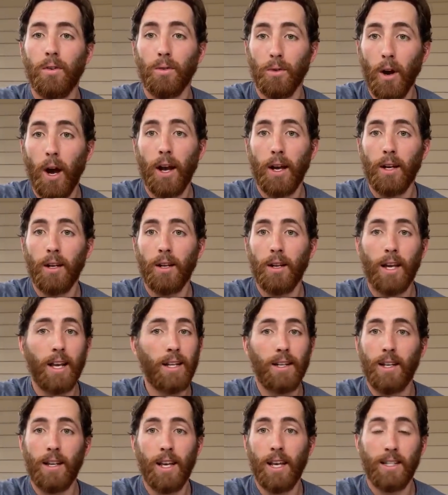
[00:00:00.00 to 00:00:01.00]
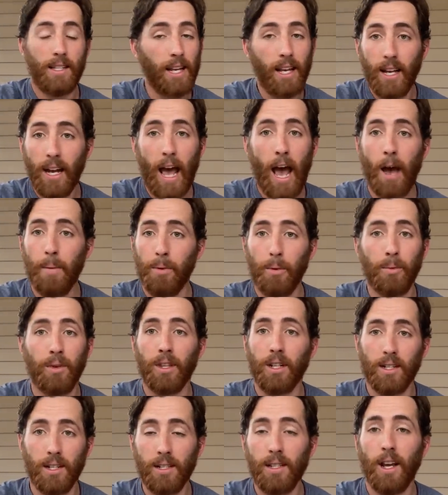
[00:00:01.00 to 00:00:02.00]
Right. It didn't happen when
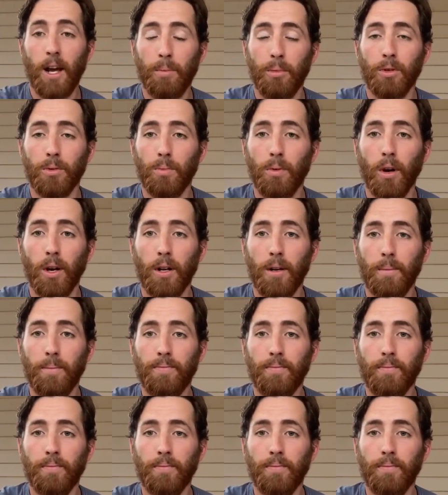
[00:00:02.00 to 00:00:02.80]
the disciples prayed.